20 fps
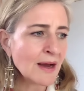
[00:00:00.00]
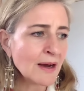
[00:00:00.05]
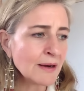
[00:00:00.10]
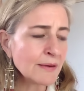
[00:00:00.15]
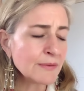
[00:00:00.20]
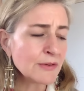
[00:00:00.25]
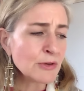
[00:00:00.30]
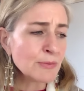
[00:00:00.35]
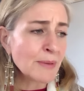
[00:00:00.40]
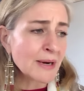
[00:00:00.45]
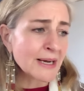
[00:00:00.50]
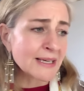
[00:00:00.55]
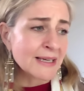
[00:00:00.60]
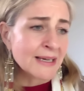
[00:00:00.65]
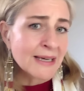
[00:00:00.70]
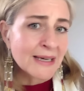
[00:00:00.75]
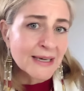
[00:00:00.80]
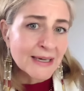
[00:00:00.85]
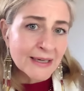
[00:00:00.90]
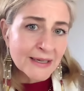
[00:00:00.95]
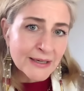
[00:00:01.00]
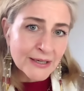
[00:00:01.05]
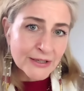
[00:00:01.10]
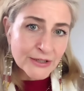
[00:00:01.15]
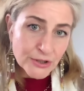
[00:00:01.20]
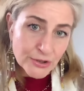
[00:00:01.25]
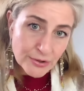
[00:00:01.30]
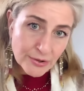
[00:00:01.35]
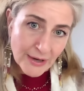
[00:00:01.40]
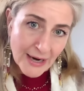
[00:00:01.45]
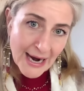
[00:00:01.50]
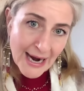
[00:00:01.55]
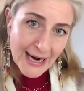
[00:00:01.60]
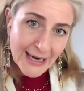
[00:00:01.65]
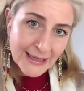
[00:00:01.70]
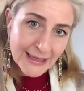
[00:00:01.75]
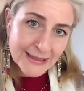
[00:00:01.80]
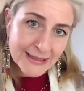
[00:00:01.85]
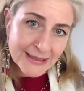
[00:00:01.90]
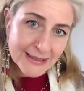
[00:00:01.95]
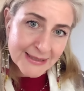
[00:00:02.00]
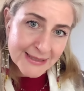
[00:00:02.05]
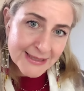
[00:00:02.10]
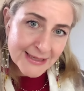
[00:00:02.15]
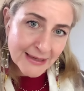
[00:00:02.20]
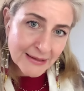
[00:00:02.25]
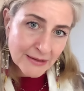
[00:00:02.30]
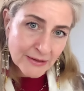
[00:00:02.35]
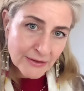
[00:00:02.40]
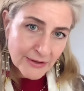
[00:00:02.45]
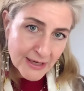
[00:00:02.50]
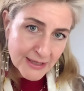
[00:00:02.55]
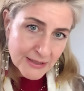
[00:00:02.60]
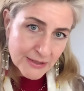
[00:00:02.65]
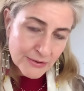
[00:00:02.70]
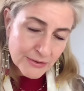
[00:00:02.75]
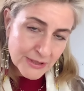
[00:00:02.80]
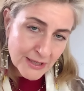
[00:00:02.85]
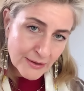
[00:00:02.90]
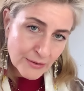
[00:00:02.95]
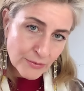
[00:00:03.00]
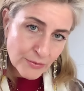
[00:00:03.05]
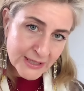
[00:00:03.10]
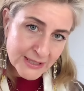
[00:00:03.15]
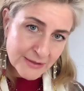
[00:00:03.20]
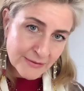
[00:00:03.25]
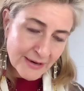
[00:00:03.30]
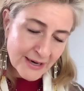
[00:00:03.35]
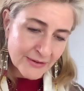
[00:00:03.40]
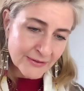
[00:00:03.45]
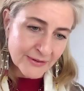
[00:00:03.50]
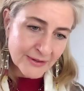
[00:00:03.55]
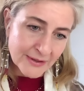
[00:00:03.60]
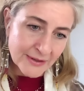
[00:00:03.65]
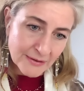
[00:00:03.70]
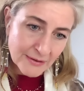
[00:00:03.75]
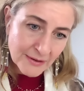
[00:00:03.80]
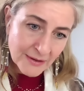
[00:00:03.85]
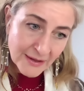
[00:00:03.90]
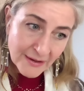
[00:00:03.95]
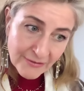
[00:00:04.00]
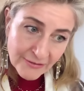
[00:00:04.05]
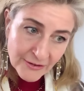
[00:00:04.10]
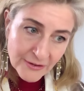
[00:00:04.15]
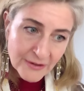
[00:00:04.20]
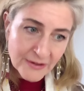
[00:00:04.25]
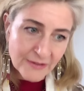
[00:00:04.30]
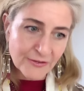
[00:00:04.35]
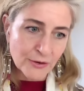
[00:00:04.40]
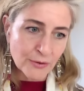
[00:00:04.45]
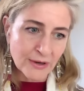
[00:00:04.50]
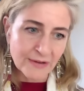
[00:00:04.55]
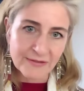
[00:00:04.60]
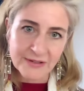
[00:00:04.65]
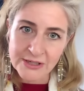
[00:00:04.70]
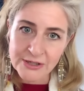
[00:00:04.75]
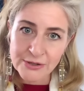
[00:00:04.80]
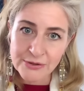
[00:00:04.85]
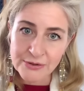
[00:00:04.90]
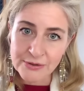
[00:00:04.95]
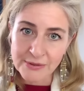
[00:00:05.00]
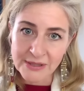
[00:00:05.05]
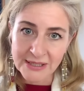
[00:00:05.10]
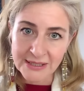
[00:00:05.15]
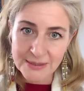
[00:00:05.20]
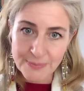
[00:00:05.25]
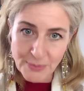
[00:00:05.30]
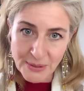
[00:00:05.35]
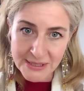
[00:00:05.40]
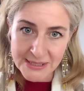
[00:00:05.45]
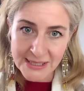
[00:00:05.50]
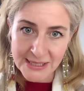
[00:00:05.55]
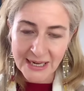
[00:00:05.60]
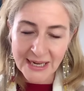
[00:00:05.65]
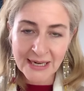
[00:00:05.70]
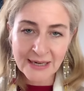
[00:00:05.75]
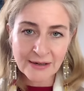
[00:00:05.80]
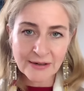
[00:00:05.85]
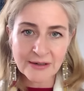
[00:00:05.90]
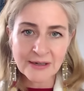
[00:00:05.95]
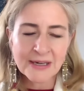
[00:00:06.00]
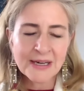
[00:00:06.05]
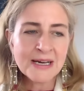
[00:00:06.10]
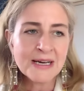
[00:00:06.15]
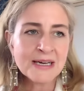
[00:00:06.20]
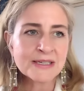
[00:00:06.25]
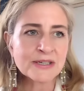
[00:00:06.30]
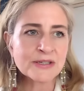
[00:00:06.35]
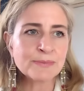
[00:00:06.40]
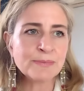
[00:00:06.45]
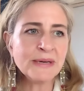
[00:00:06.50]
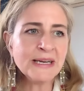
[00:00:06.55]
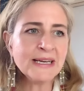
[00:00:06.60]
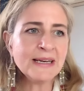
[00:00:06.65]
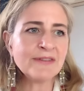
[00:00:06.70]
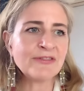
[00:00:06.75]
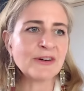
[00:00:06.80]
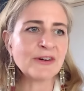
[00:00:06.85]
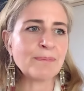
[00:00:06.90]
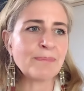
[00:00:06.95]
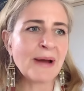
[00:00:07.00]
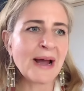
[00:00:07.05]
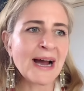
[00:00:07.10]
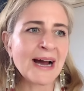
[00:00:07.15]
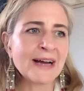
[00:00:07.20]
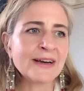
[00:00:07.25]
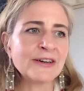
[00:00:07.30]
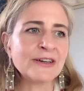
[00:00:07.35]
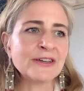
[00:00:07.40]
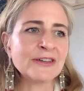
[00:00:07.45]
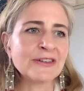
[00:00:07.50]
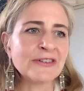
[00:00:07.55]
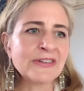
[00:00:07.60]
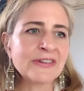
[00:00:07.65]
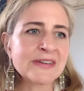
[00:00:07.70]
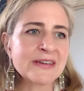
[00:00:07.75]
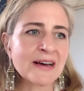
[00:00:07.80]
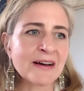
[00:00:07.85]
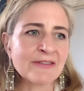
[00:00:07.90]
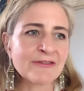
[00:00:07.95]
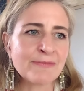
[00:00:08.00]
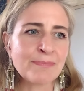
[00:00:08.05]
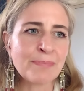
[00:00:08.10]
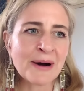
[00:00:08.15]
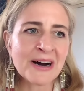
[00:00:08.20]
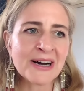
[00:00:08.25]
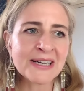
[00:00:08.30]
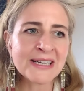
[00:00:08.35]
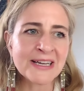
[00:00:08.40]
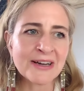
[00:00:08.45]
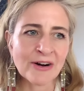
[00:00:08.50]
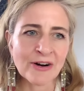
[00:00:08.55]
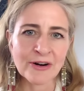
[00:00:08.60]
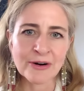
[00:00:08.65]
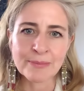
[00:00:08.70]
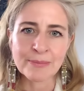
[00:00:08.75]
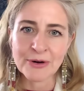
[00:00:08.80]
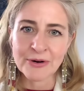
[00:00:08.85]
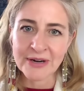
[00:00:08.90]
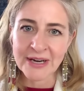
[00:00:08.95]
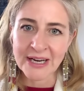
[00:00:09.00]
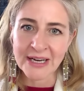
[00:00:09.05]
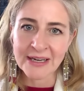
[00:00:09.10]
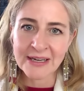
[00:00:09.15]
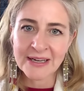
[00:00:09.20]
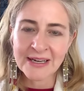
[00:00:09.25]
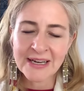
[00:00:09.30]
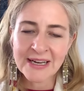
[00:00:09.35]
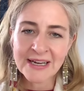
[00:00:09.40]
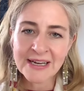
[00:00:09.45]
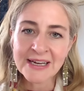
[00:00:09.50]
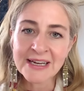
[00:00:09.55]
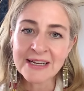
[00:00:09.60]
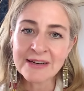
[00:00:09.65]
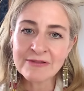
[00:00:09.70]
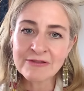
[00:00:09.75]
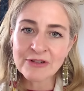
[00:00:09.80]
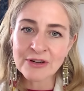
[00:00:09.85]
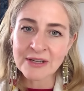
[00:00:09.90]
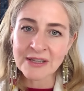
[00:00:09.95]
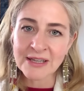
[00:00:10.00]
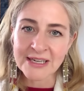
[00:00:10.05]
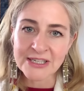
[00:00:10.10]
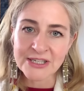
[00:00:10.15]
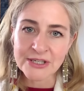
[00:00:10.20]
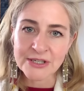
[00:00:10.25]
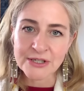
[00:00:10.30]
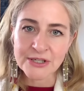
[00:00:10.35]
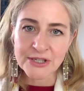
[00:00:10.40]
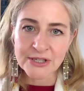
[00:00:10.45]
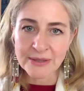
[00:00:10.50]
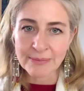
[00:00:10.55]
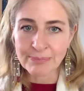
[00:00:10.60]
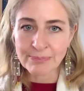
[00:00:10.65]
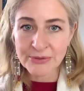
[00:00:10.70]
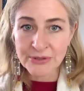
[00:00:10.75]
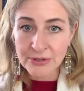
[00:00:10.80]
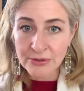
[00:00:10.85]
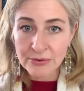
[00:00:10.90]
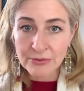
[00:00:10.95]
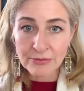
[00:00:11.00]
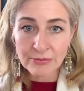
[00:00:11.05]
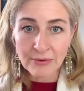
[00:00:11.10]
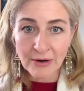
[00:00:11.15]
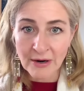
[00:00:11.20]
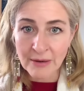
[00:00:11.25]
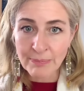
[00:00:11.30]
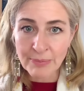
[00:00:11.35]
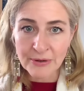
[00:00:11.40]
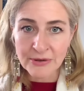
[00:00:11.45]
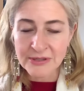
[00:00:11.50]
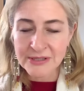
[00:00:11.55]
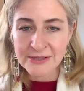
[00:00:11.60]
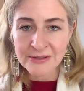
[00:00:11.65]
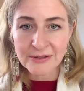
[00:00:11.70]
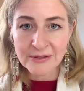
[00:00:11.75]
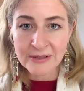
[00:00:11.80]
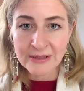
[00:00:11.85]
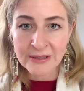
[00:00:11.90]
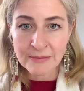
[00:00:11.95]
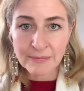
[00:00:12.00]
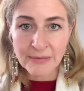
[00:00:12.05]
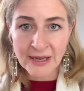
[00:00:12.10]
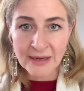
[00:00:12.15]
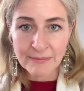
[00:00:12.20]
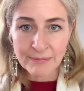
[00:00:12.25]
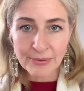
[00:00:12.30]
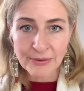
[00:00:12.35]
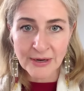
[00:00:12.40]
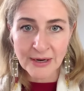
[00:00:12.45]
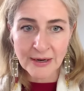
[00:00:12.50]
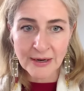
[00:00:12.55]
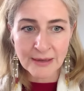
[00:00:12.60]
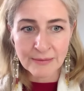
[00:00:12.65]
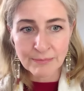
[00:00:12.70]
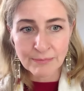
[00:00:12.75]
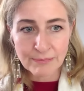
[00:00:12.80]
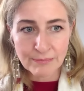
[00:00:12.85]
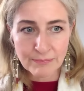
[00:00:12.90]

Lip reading: You might contract in subtle or not so subtle ways around the liver if you have issues with expressing anger. So there's many different patterns of body armoring in relationship to our personal and